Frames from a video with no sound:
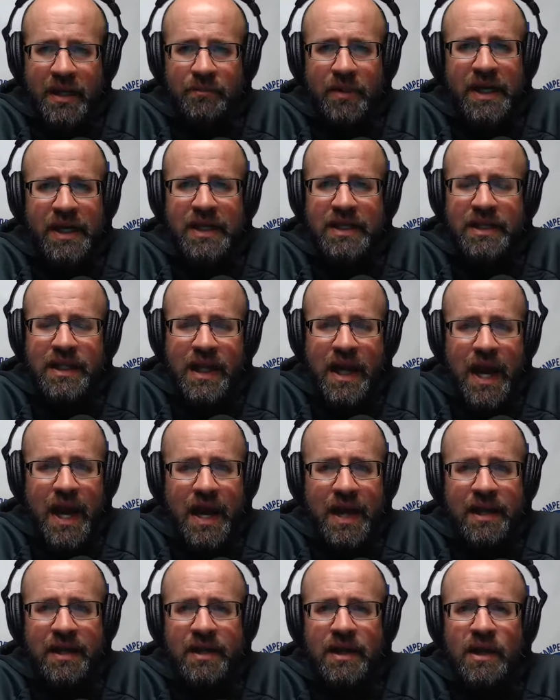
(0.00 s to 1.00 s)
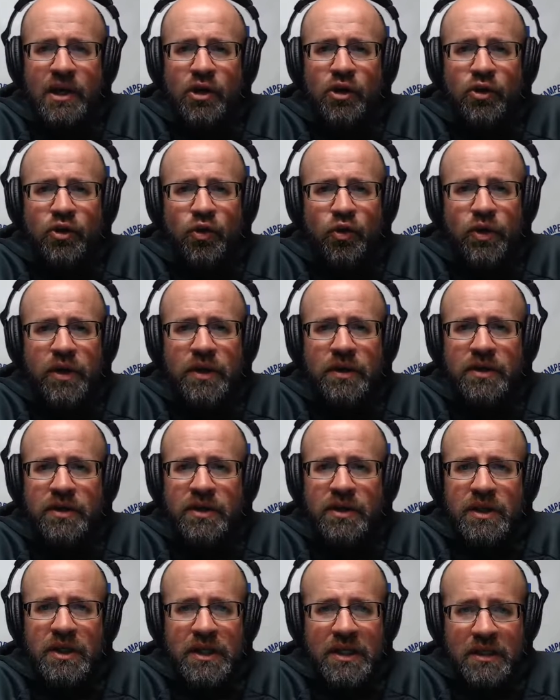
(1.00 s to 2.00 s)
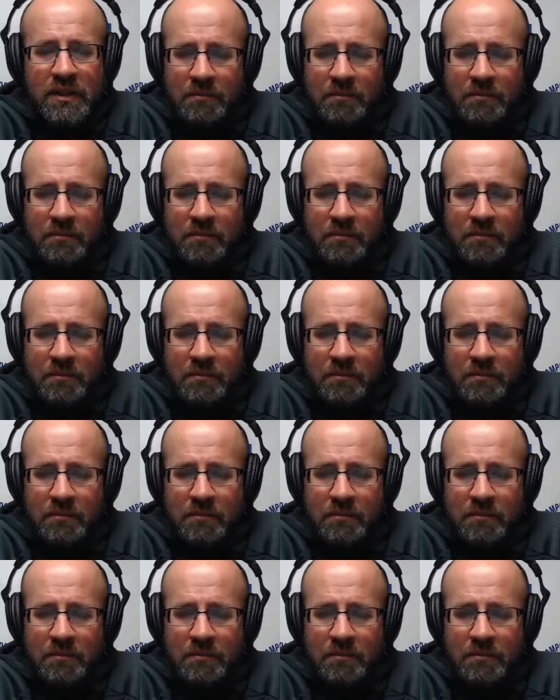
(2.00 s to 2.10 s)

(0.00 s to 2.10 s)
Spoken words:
They need the guy who can